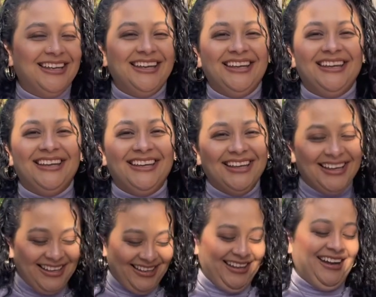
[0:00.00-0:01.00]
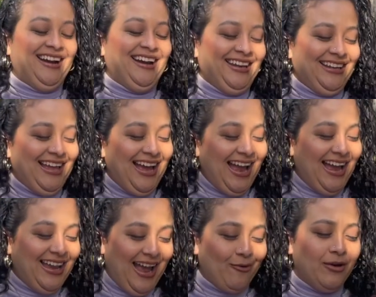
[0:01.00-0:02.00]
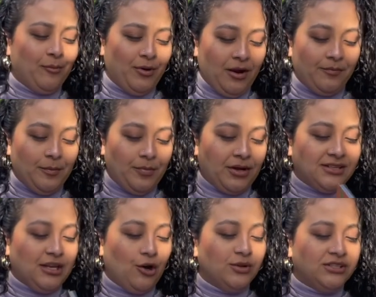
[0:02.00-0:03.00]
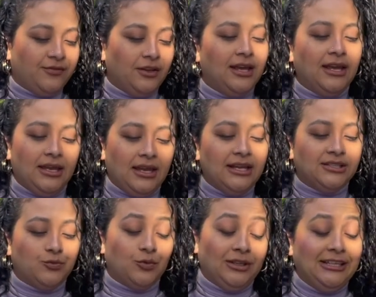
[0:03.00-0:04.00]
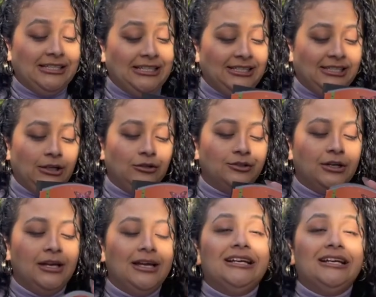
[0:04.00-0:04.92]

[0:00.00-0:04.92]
Alrighty, I want to bring up the book because I always feel like it gets really detailed.